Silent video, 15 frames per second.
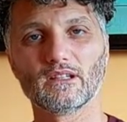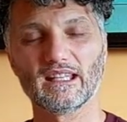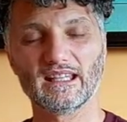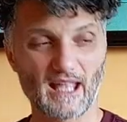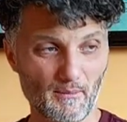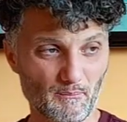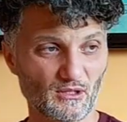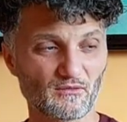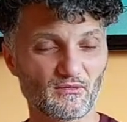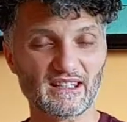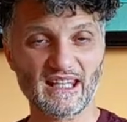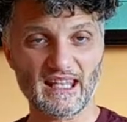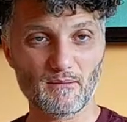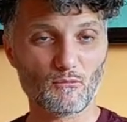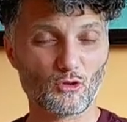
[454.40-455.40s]
It happened
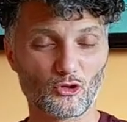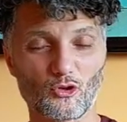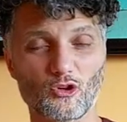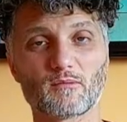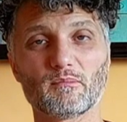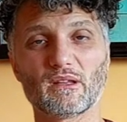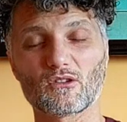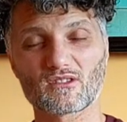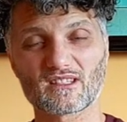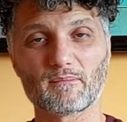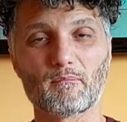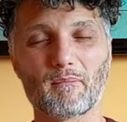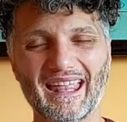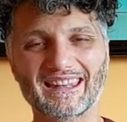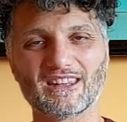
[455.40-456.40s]
with him or her because it
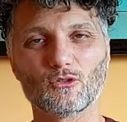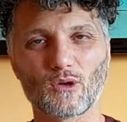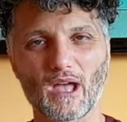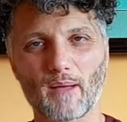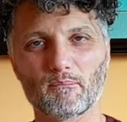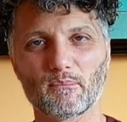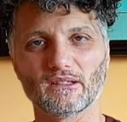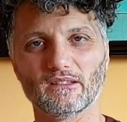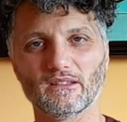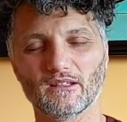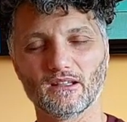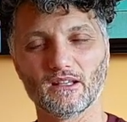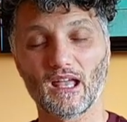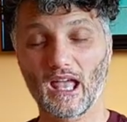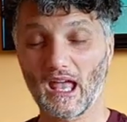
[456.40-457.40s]
meant to happen.
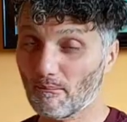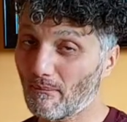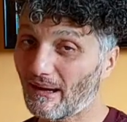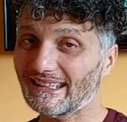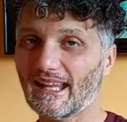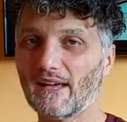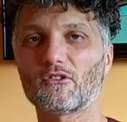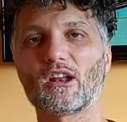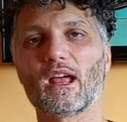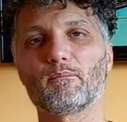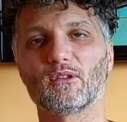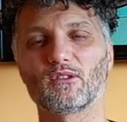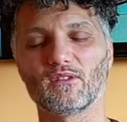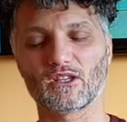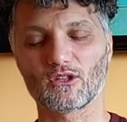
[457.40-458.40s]
And might never
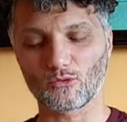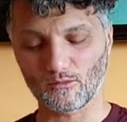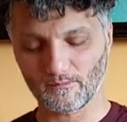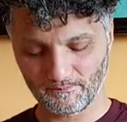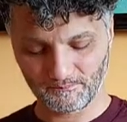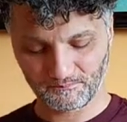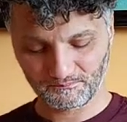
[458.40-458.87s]
happen with you.